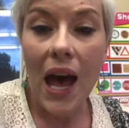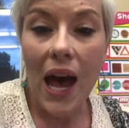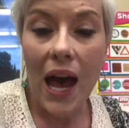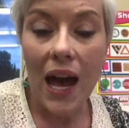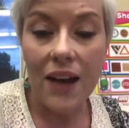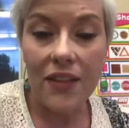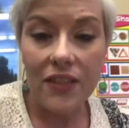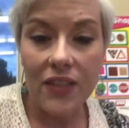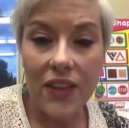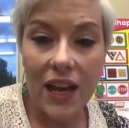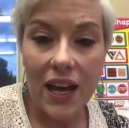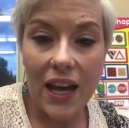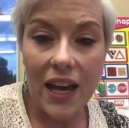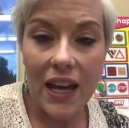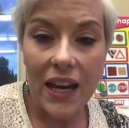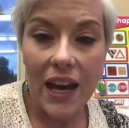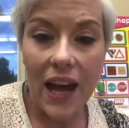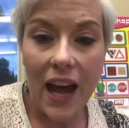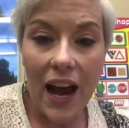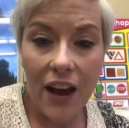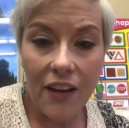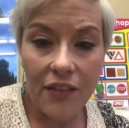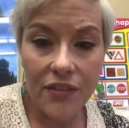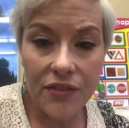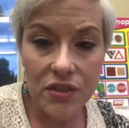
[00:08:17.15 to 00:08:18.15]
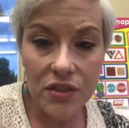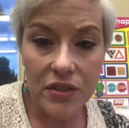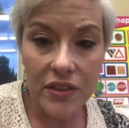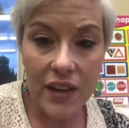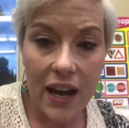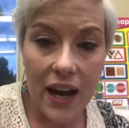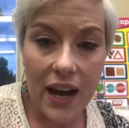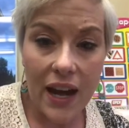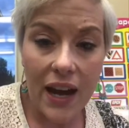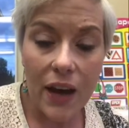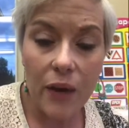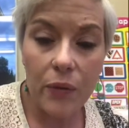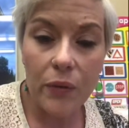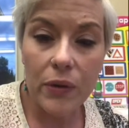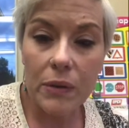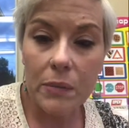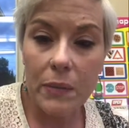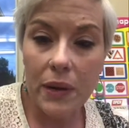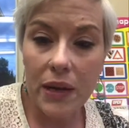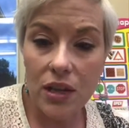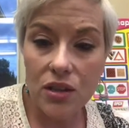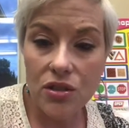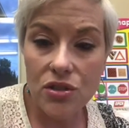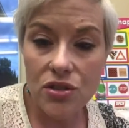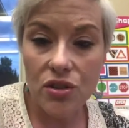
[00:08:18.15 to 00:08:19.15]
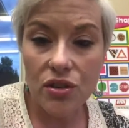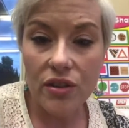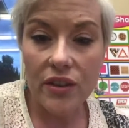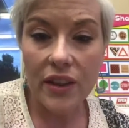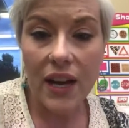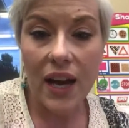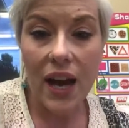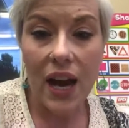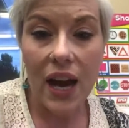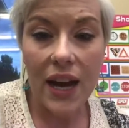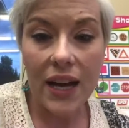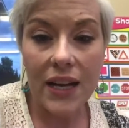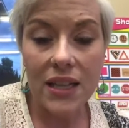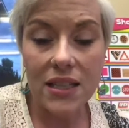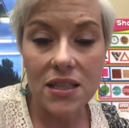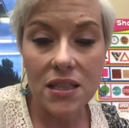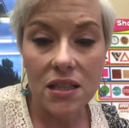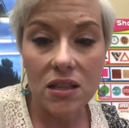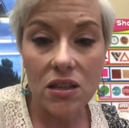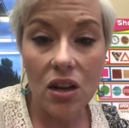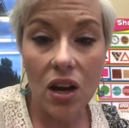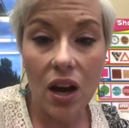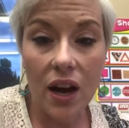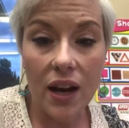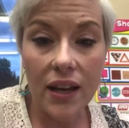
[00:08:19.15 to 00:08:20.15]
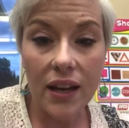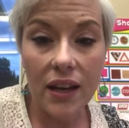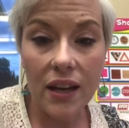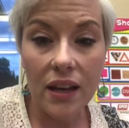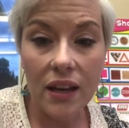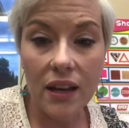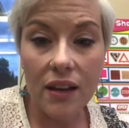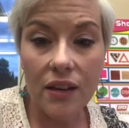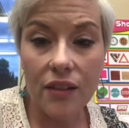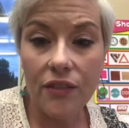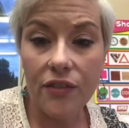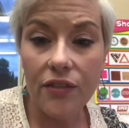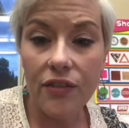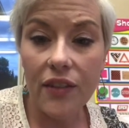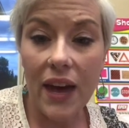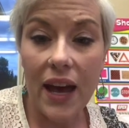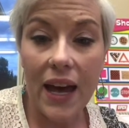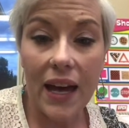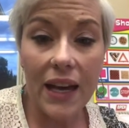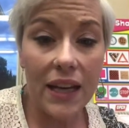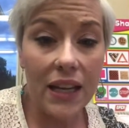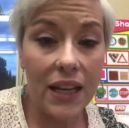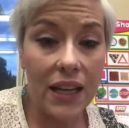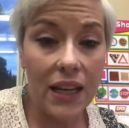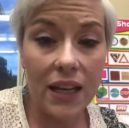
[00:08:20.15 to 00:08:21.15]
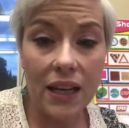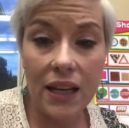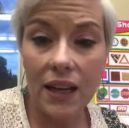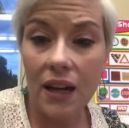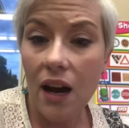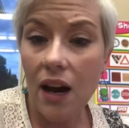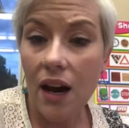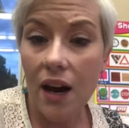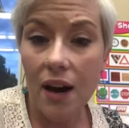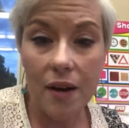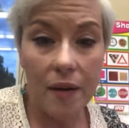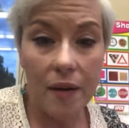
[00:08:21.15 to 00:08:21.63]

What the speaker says: And then after that, I would make sure that I did not give any